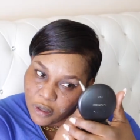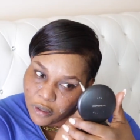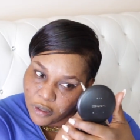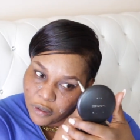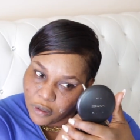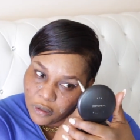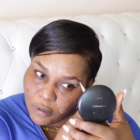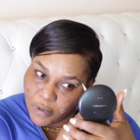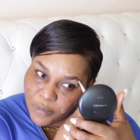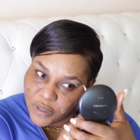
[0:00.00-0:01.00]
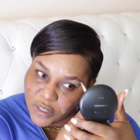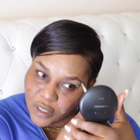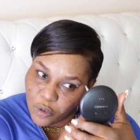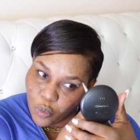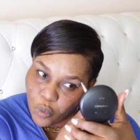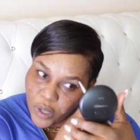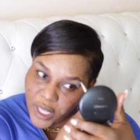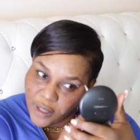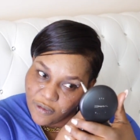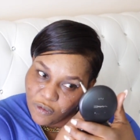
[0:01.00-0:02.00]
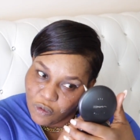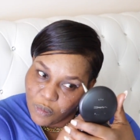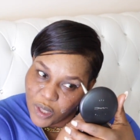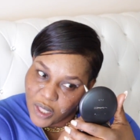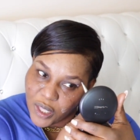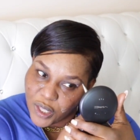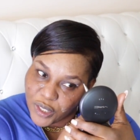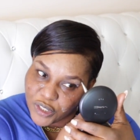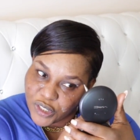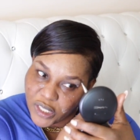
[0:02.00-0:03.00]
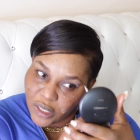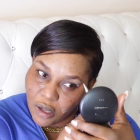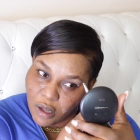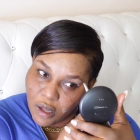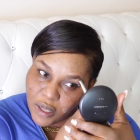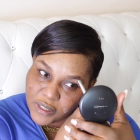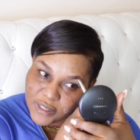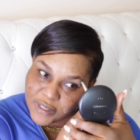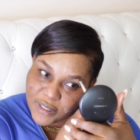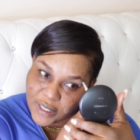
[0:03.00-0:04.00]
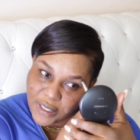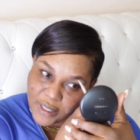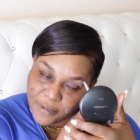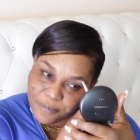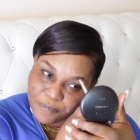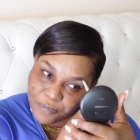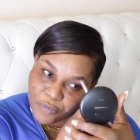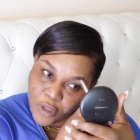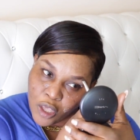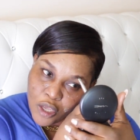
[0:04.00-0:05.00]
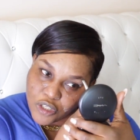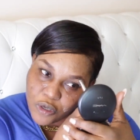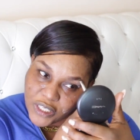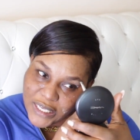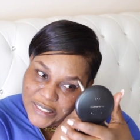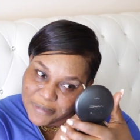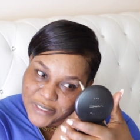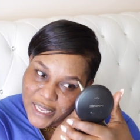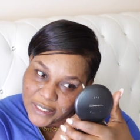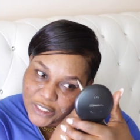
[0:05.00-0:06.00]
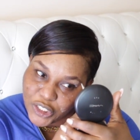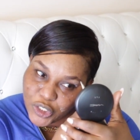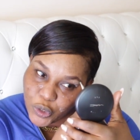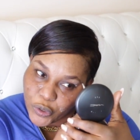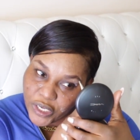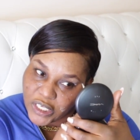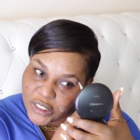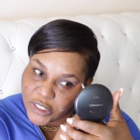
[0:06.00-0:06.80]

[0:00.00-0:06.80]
You know, you might be seeing way too much, like, honestly. So yes, I'm telling the story.